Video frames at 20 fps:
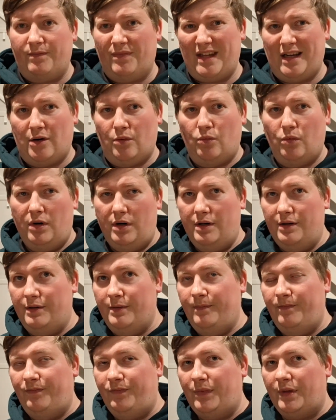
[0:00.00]
Now
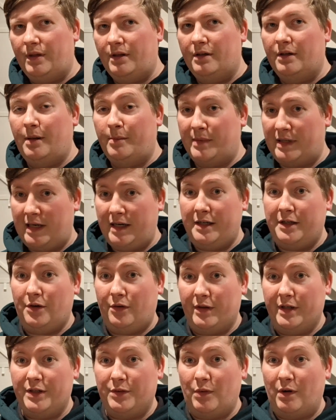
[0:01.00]
one, I'm glad he got
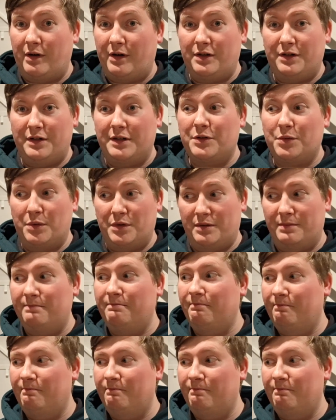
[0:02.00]
this one because this one's